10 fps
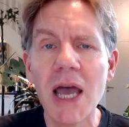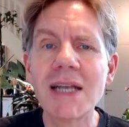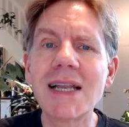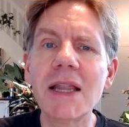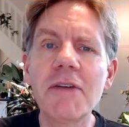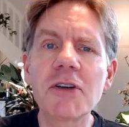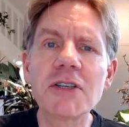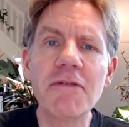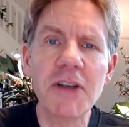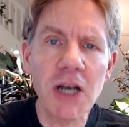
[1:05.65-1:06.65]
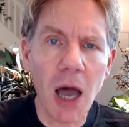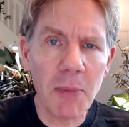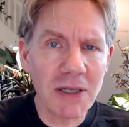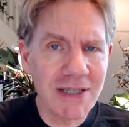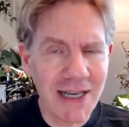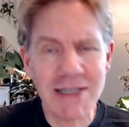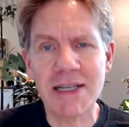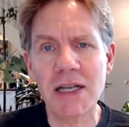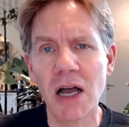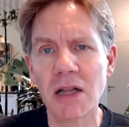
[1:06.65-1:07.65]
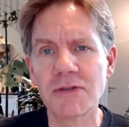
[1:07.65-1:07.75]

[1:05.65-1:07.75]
delivers a phenomenal $16